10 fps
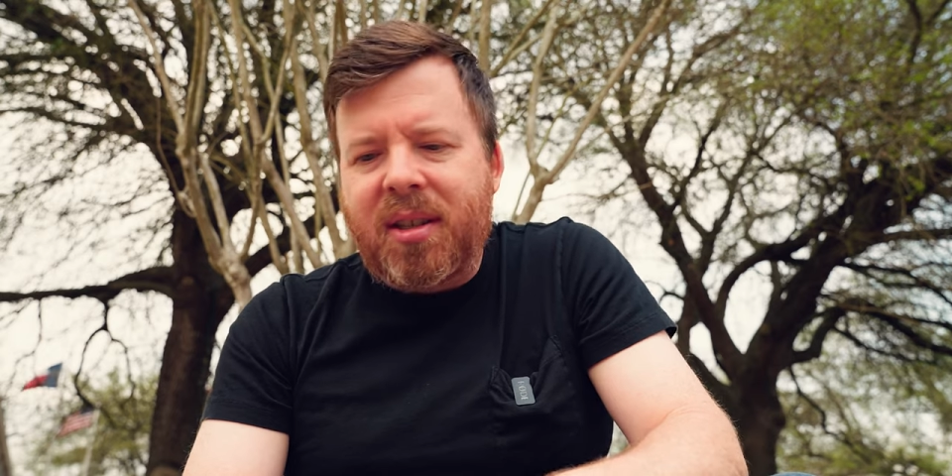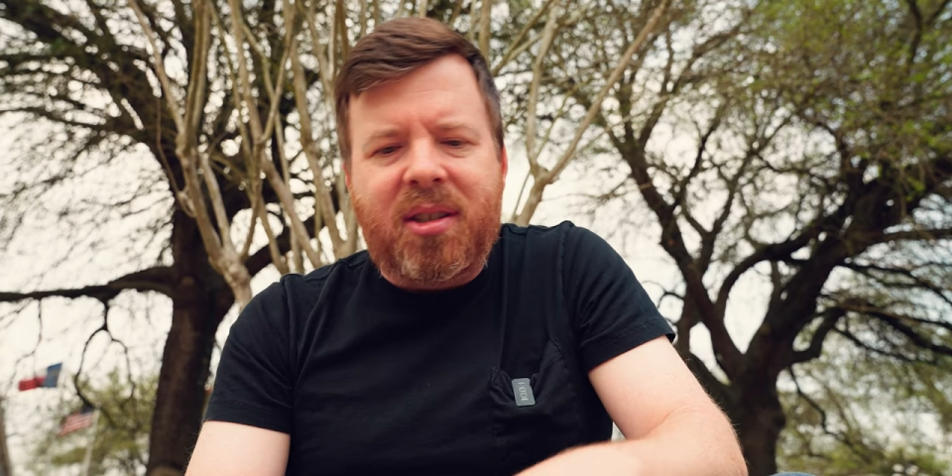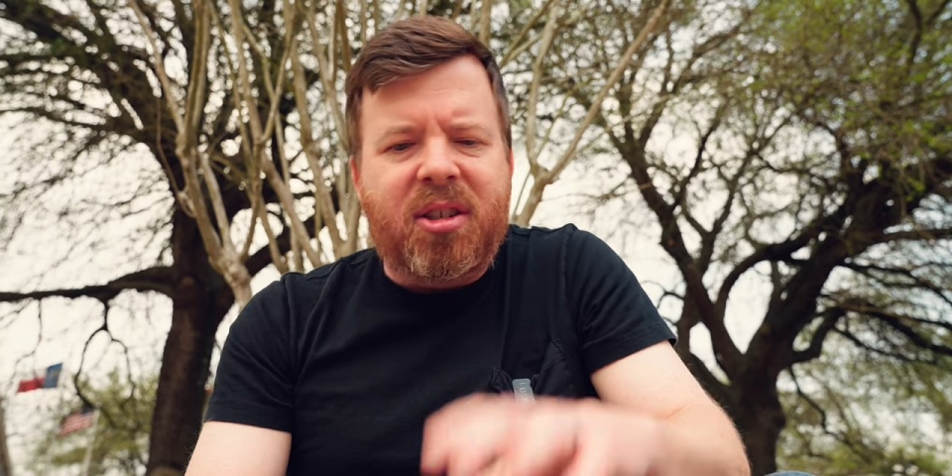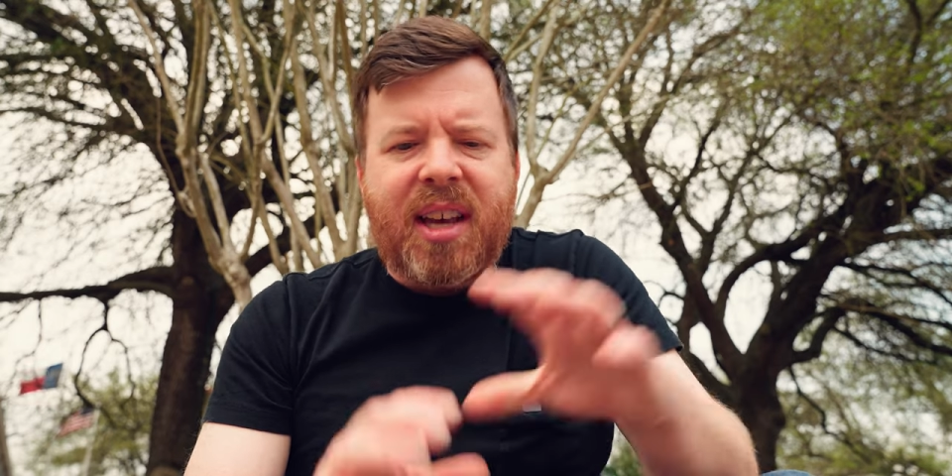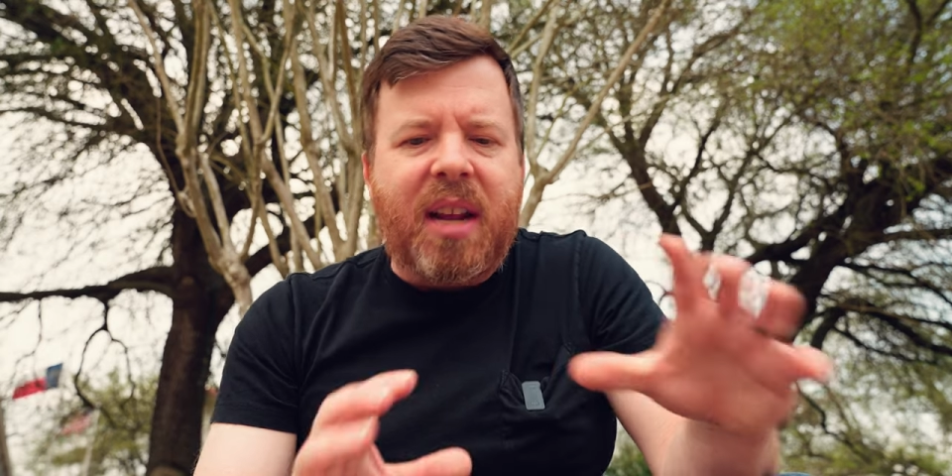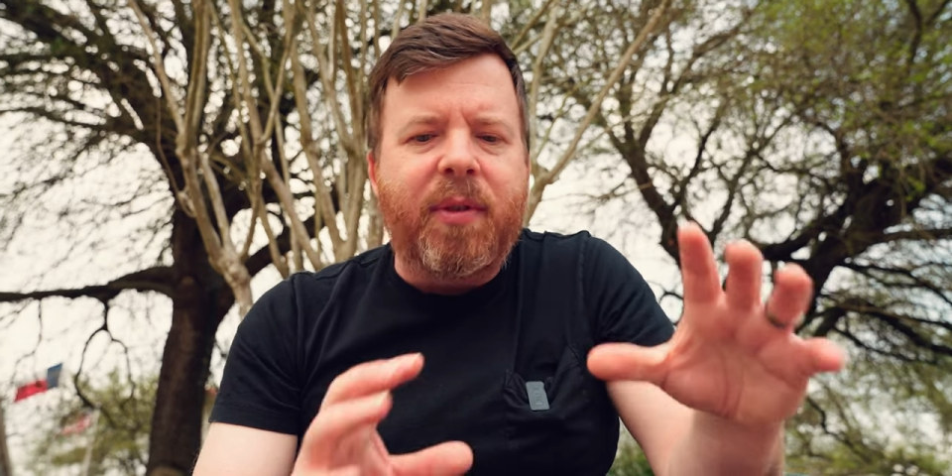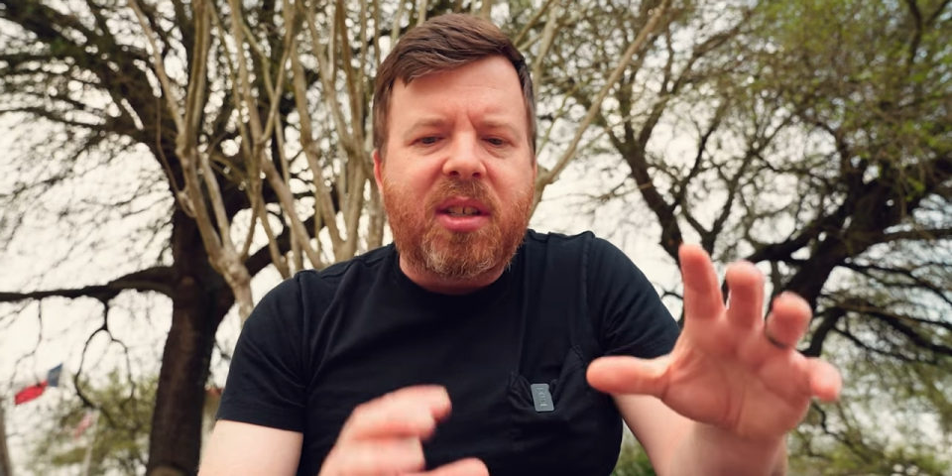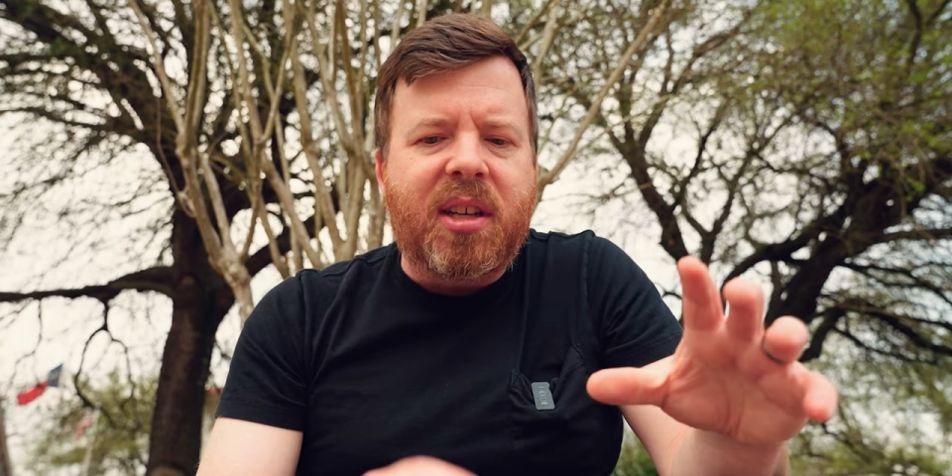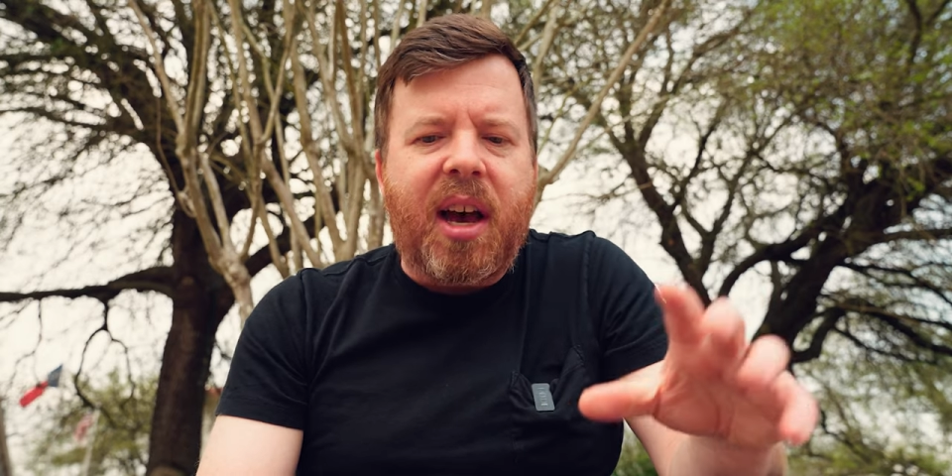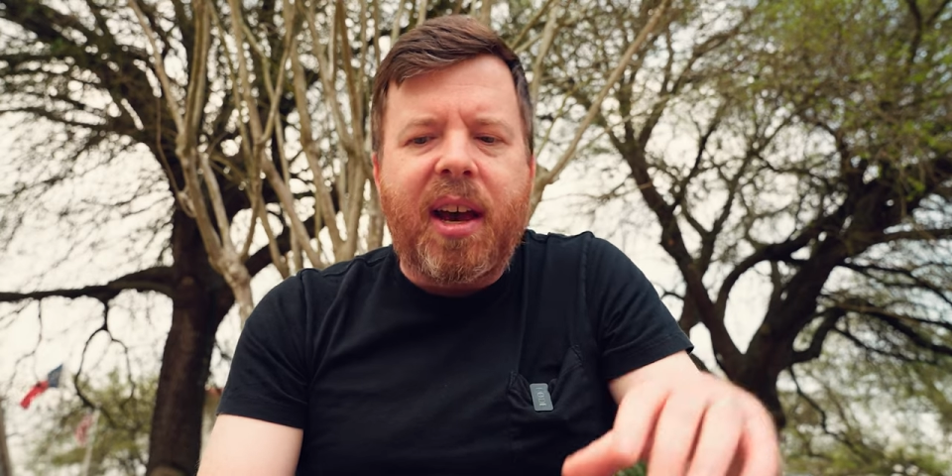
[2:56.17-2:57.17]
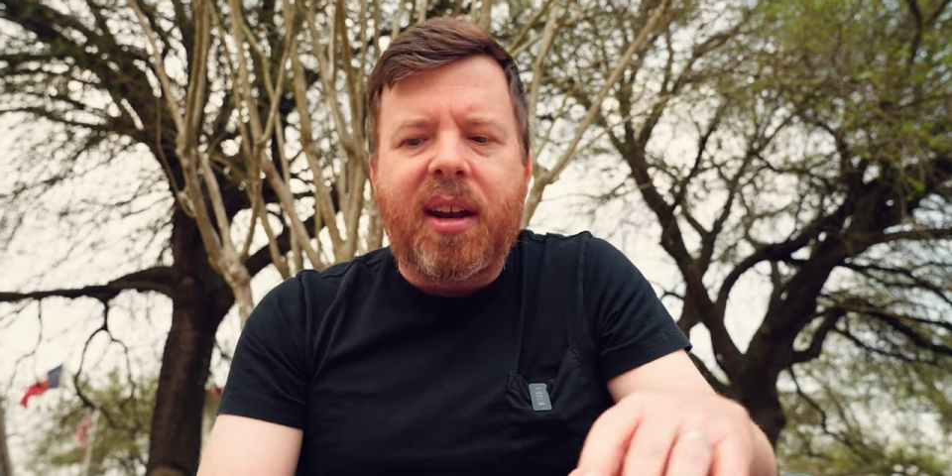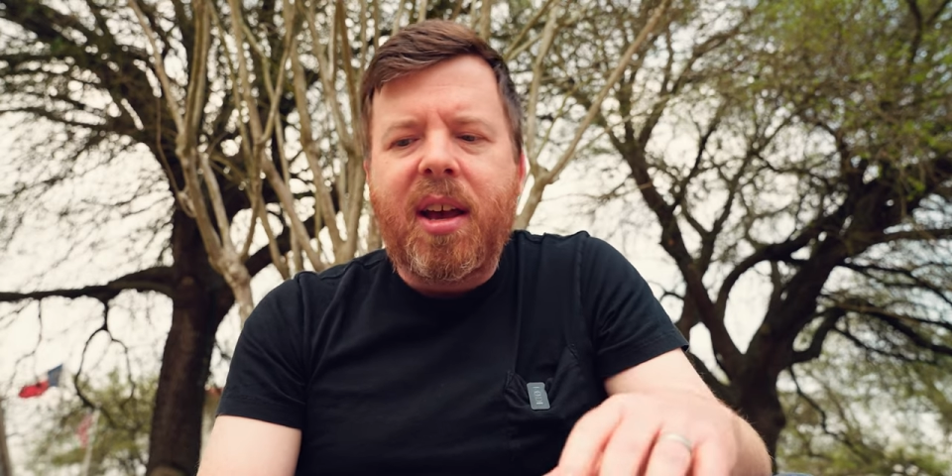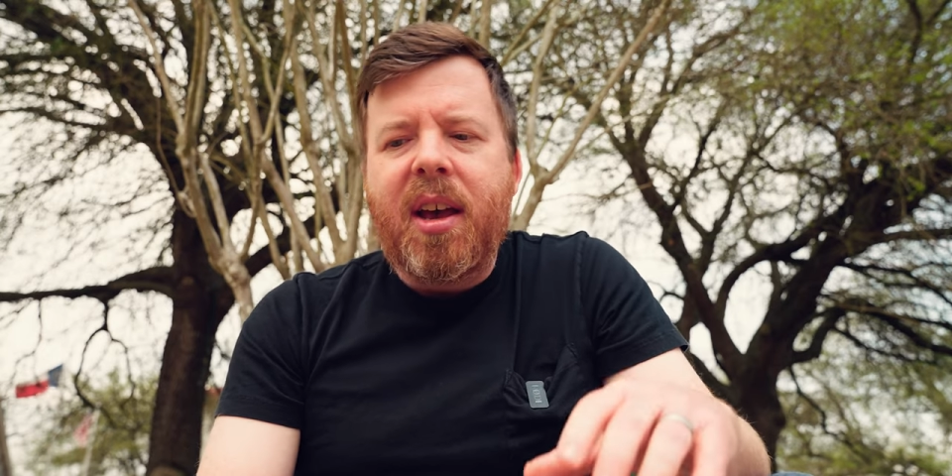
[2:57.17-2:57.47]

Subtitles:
This is just kind of an aside.